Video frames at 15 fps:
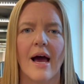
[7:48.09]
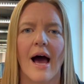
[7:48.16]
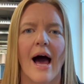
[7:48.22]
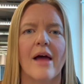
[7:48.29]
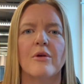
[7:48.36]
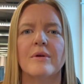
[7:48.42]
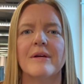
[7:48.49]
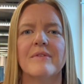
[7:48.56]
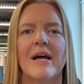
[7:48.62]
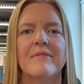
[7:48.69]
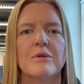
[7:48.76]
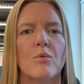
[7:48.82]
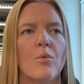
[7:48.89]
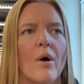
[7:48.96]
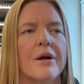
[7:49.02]
I don't even have to
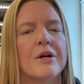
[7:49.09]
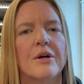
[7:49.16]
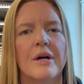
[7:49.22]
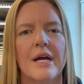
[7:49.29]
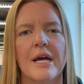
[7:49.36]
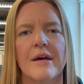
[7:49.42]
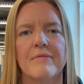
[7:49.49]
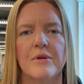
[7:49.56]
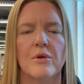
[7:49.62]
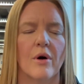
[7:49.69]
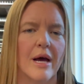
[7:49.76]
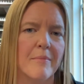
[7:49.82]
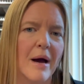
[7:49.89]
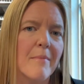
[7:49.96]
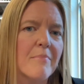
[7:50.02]
wonder if,
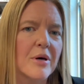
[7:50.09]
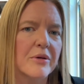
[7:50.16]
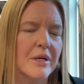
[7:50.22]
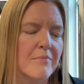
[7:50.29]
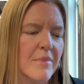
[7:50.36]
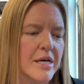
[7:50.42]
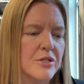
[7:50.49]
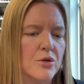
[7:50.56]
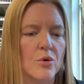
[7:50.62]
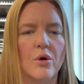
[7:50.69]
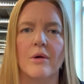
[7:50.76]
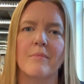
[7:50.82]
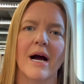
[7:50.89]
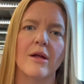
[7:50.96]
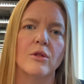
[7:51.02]
am I building muscle or
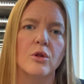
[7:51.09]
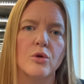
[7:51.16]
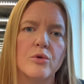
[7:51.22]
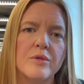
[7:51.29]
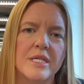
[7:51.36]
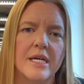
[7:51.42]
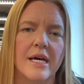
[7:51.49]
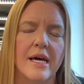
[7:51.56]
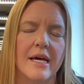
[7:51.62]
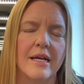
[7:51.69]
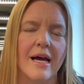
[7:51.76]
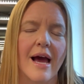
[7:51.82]
am I losing it?